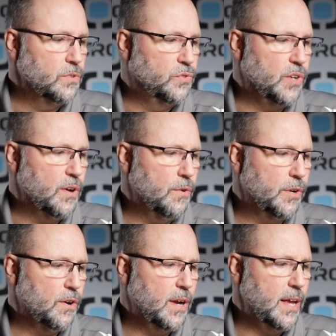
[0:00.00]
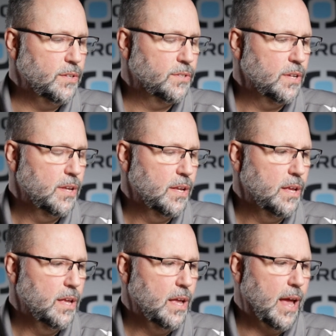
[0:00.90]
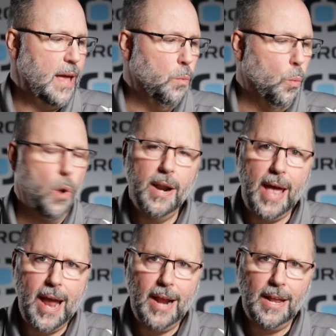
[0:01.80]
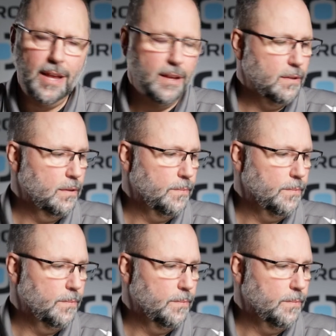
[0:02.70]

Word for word: Zero degrees and one eighty